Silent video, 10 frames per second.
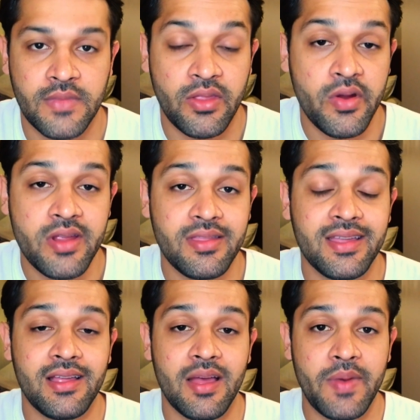the great
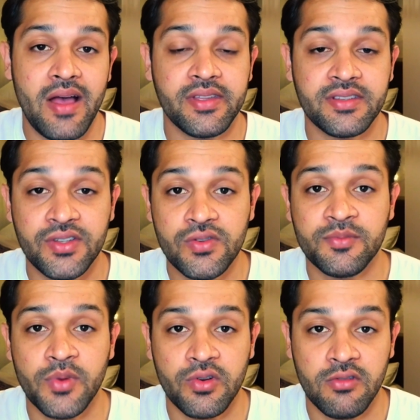thing about this user
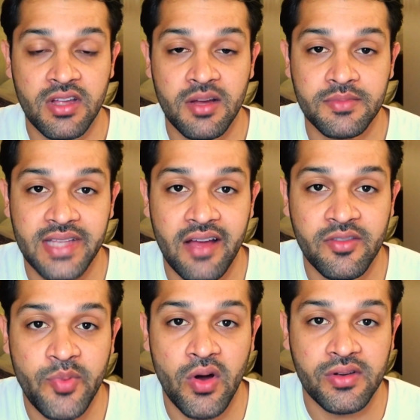model that comes out of the
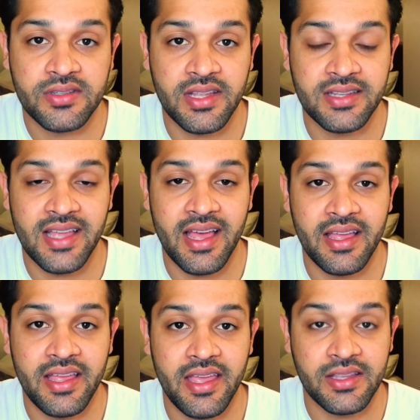box is that
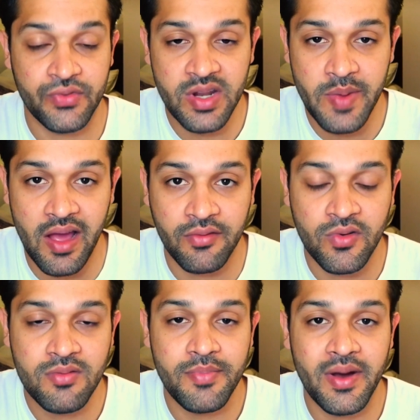it's really
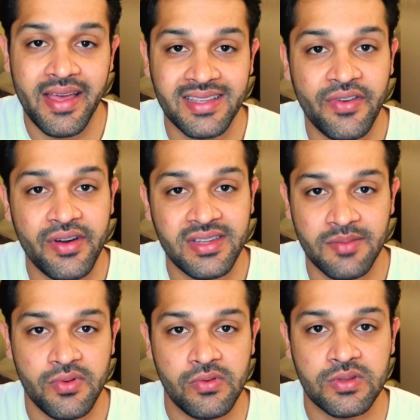powerful, but it's very
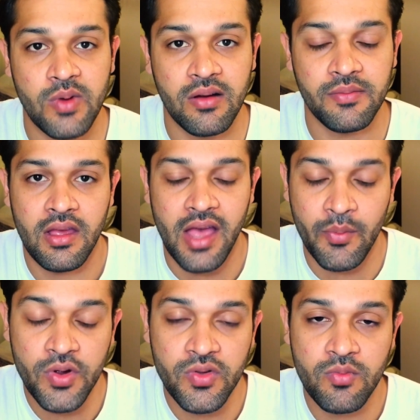simple as well. And
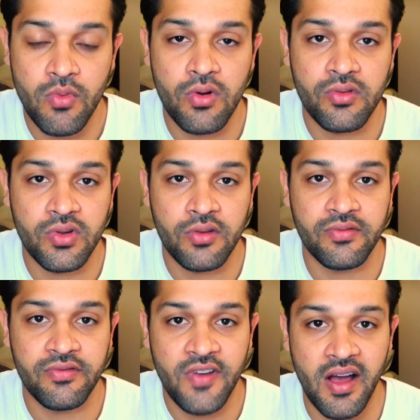what you'll more than
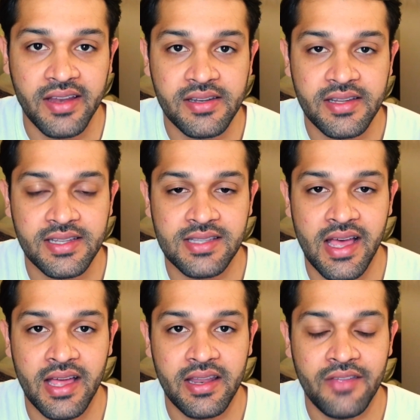often find is
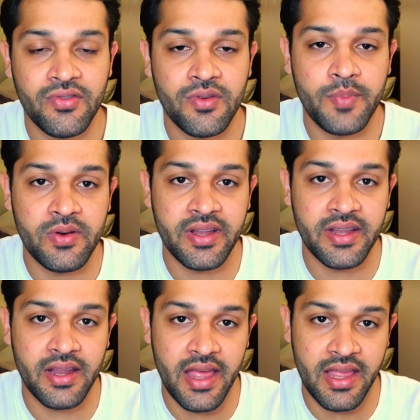that if you're
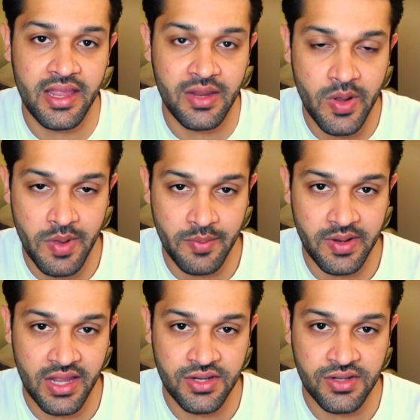building a web
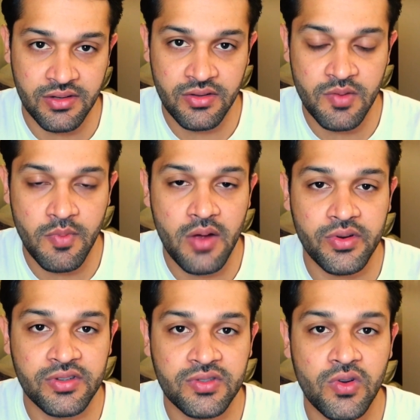application, you might
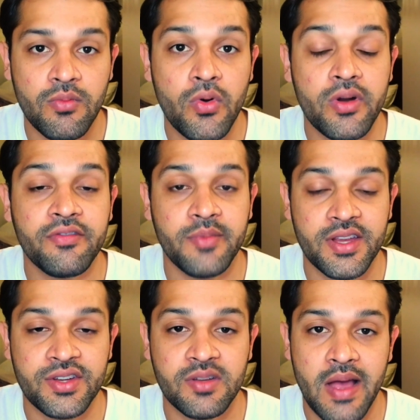want to store more
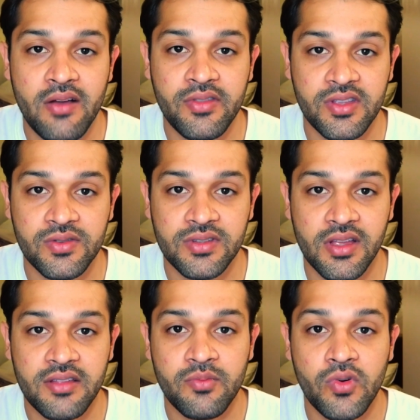information about the
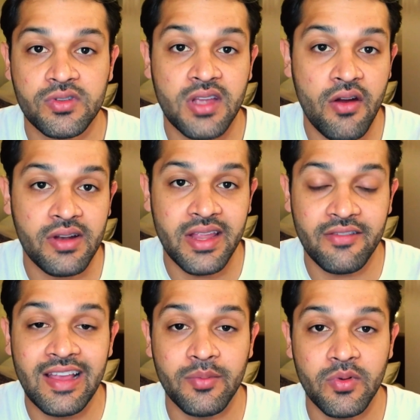user than what's currently
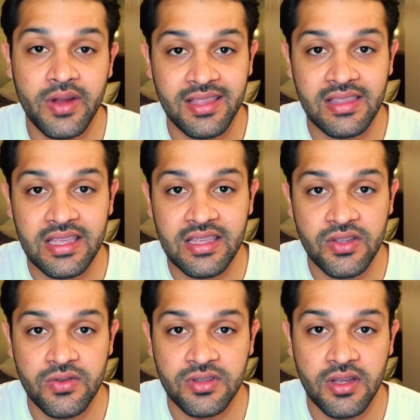available in the
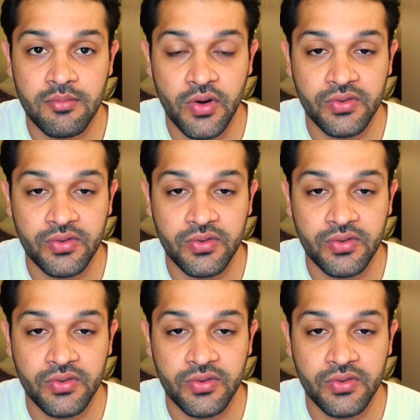user model